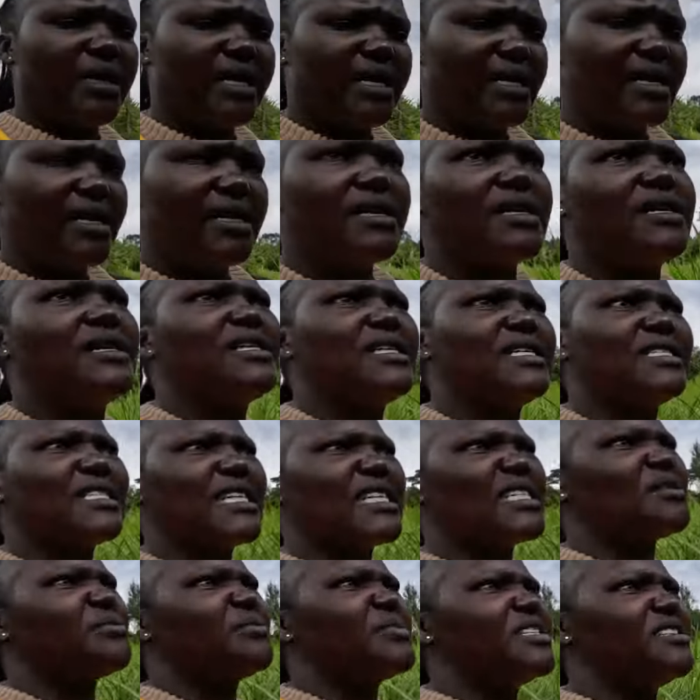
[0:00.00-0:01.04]
way it
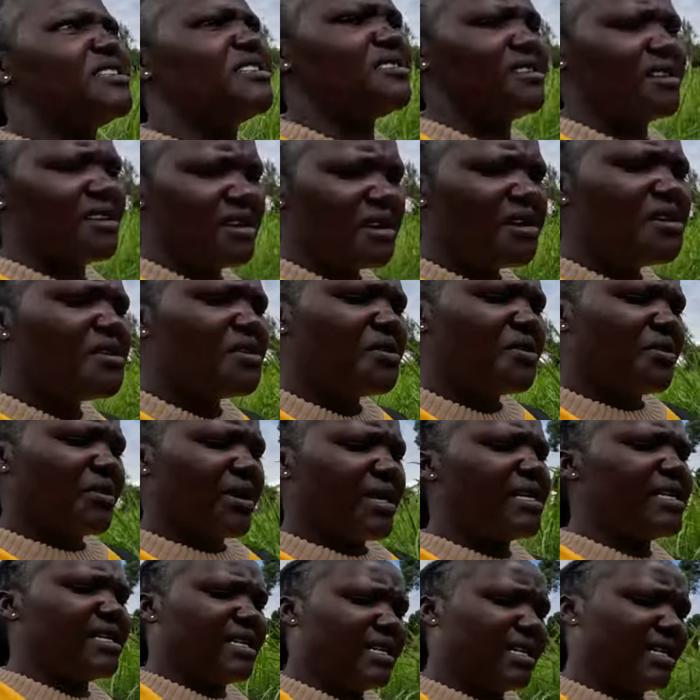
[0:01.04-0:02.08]
has been
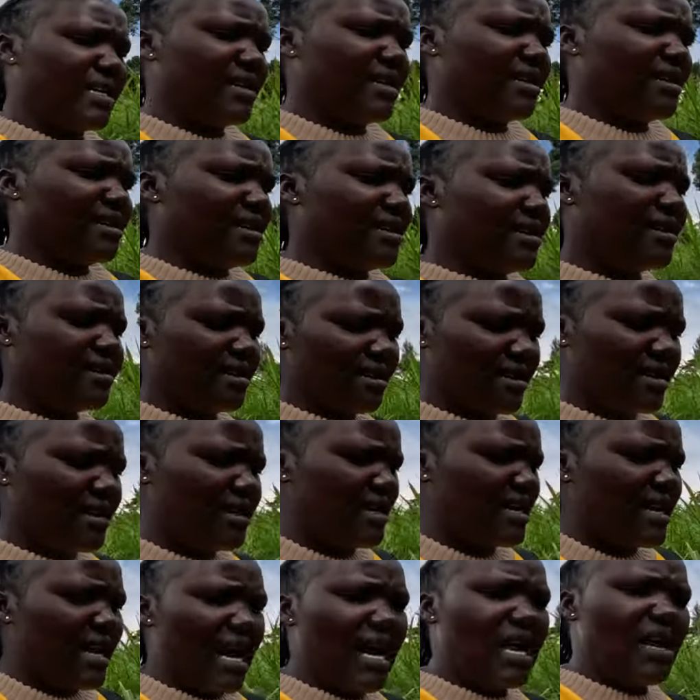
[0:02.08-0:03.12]
raining
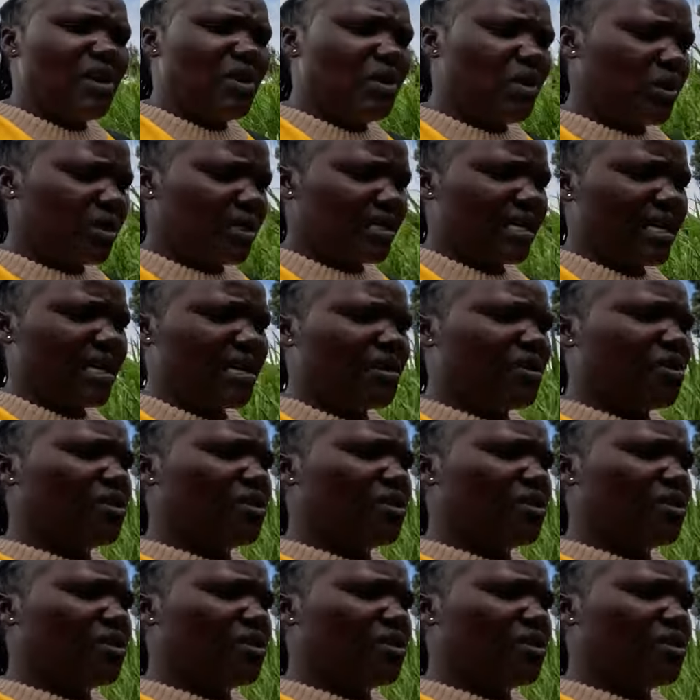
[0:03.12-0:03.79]
a lot.